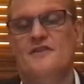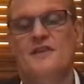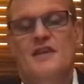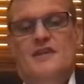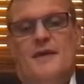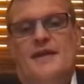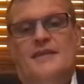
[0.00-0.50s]
You
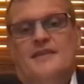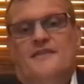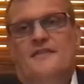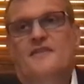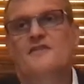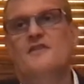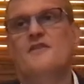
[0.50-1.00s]
need to make
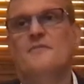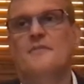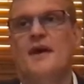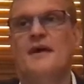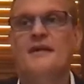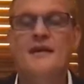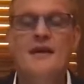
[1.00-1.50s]
decisions
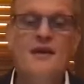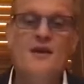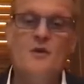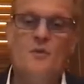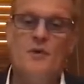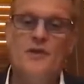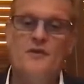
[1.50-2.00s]
about
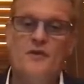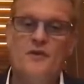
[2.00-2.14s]
whether